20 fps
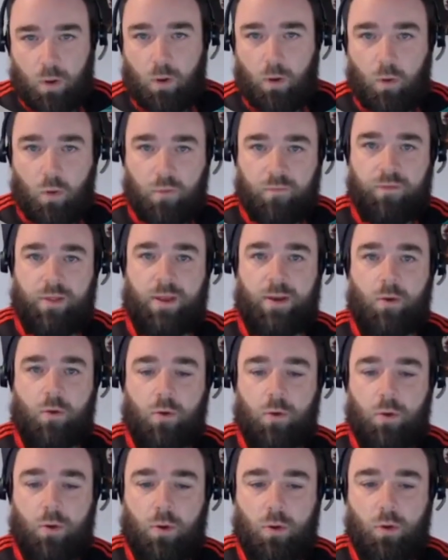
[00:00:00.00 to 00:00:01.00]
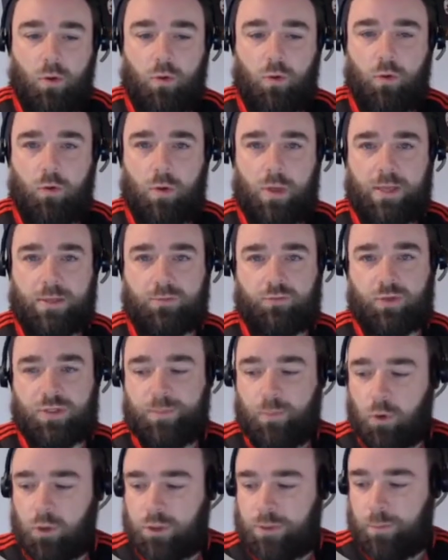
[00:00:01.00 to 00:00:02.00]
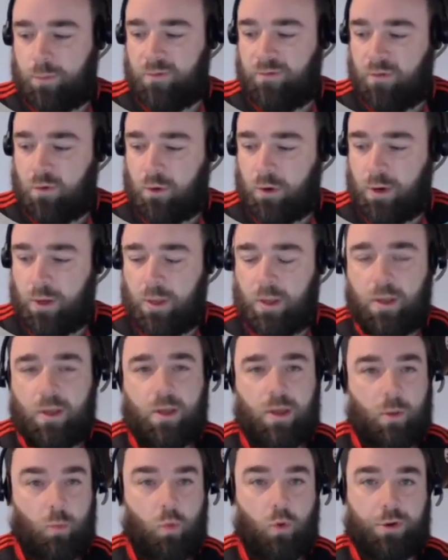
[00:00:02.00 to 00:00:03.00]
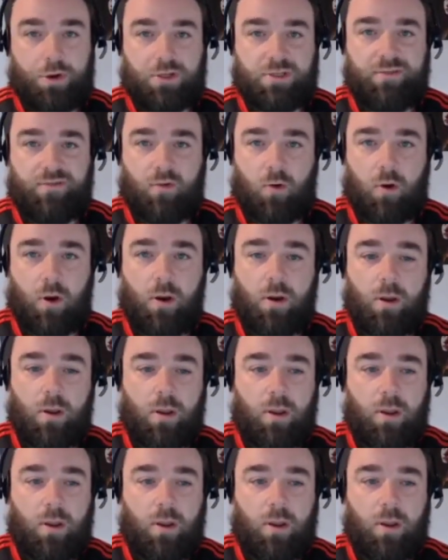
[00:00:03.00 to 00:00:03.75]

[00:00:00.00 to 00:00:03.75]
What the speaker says: hopefully know who is responsible for it and what it's for.